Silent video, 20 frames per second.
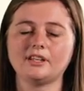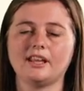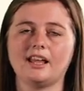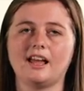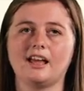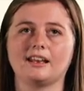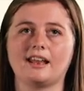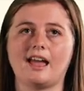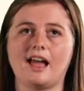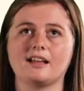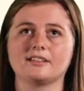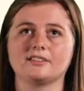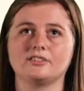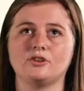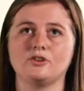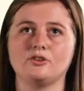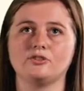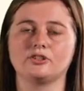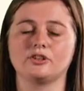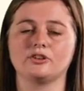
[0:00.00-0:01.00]
allows
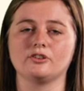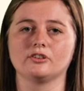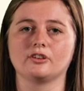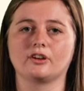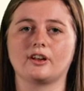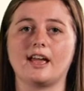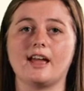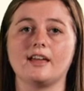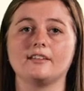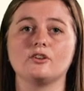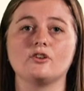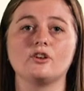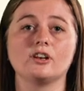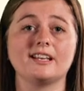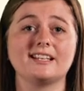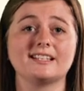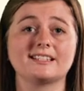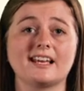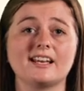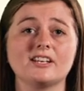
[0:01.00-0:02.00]
you to look at
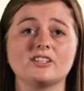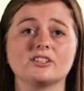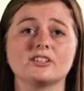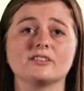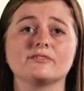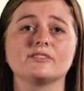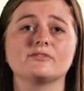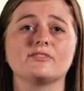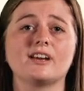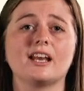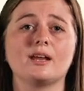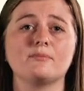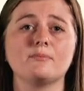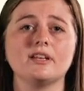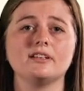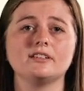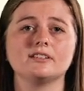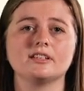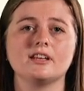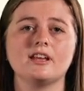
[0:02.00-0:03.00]
early stages of
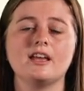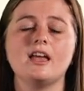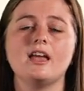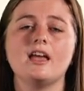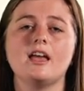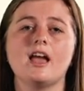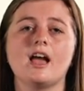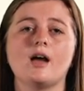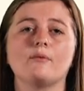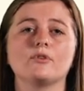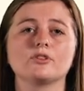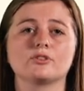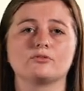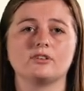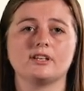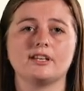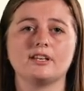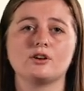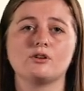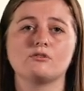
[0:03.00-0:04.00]
development. And what's
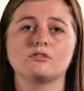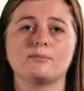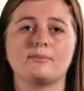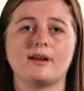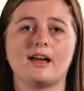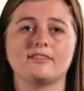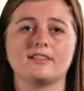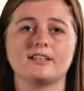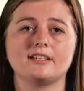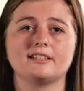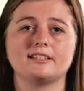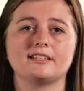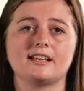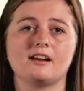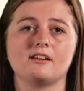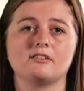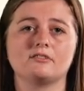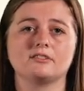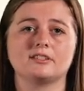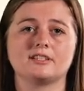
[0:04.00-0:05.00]
really cool about these
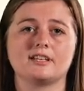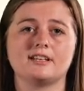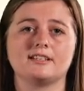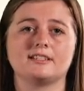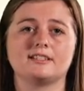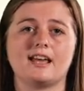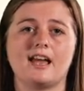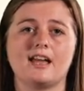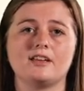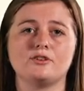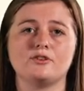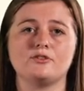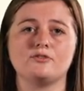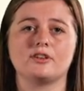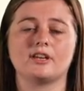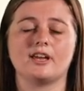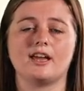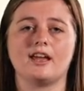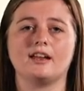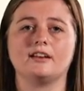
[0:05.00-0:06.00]
cells is that you
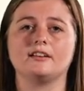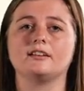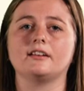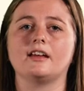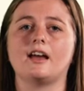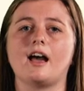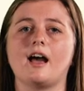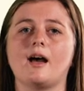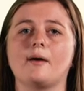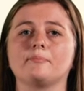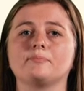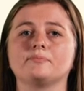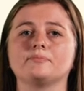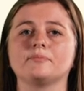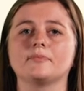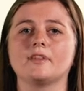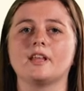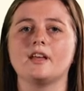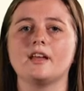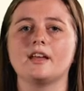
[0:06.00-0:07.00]
can um,
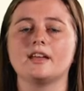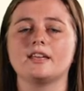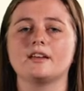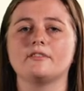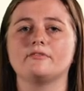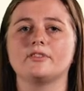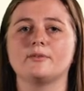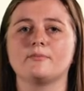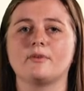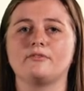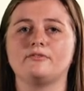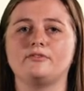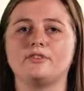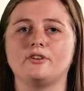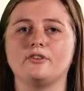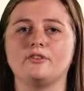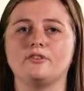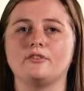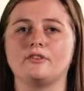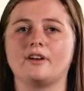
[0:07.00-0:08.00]
give them a
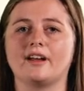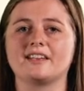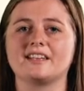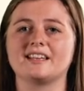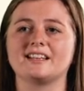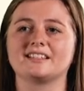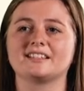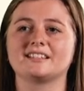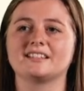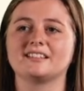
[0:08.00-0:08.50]
few, I guess,